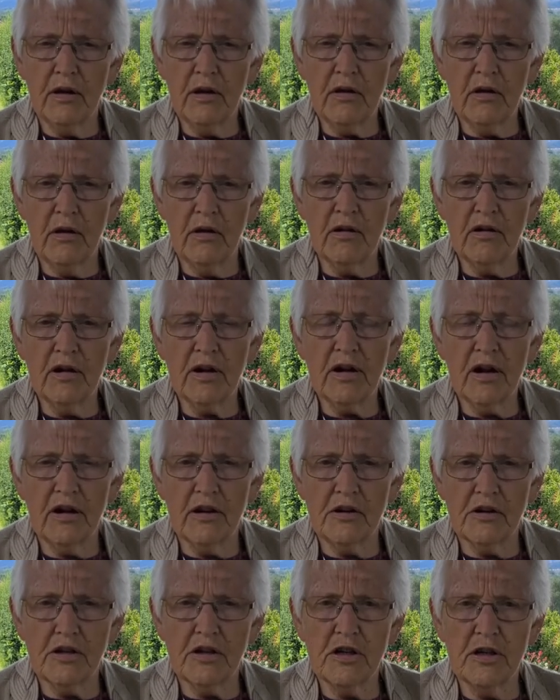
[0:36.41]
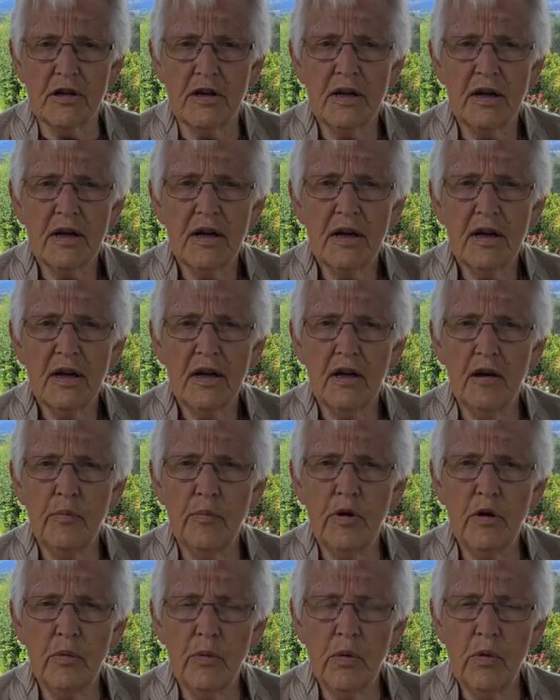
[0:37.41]
congregation in
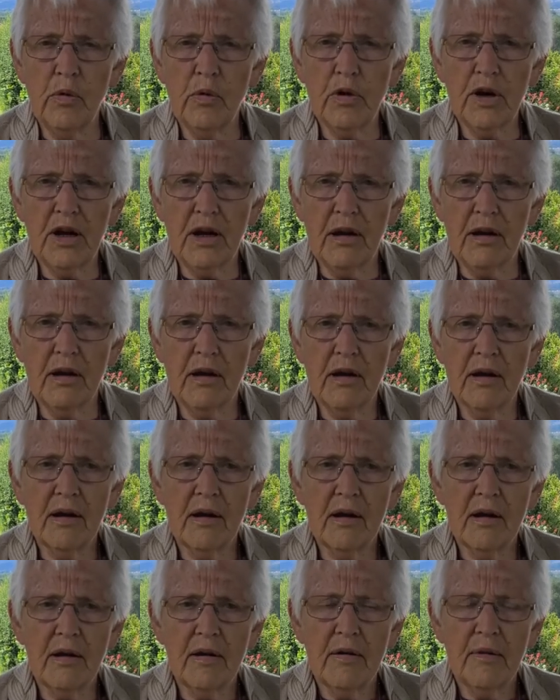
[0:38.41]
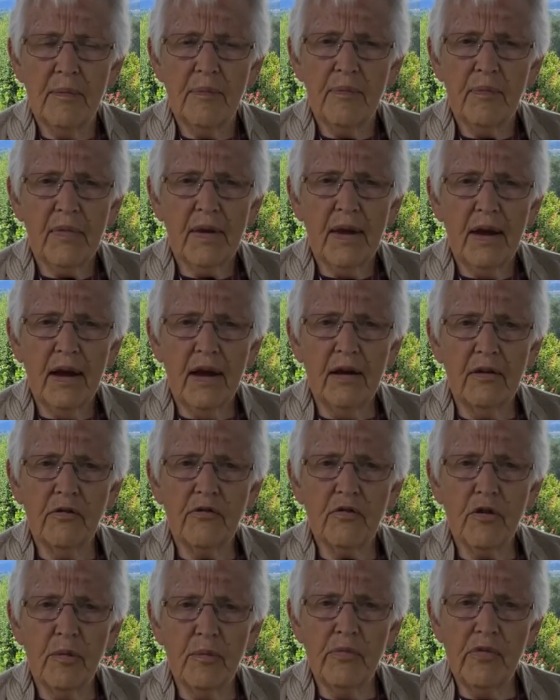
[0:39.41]
Milwaukee. And
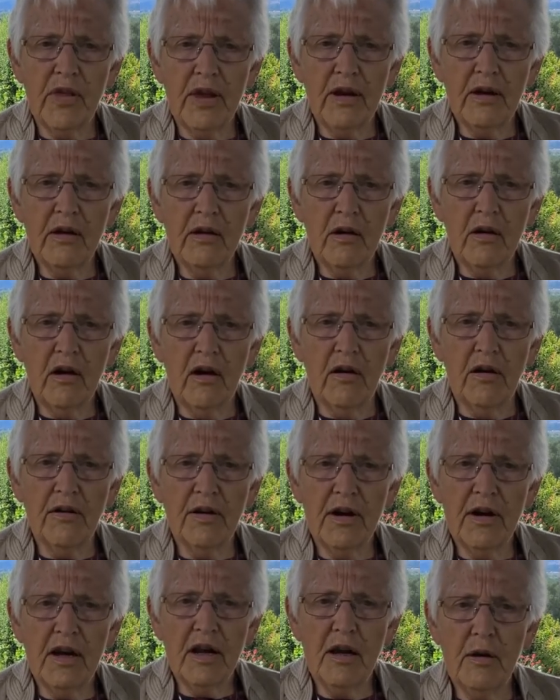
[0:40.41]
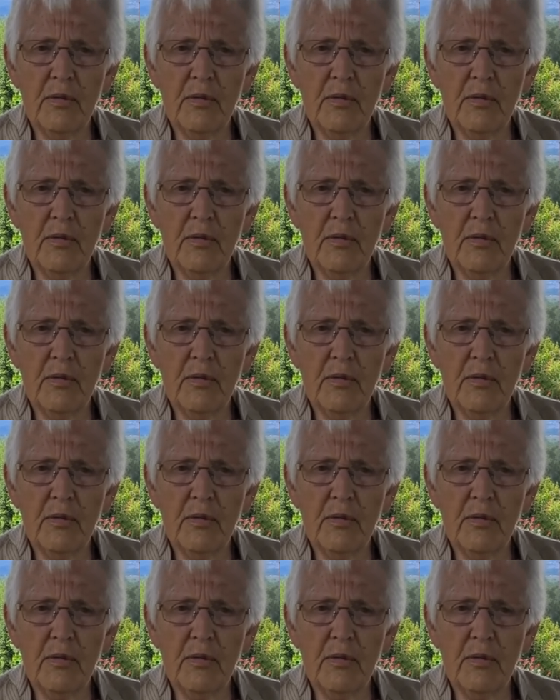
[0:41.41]
from then on, he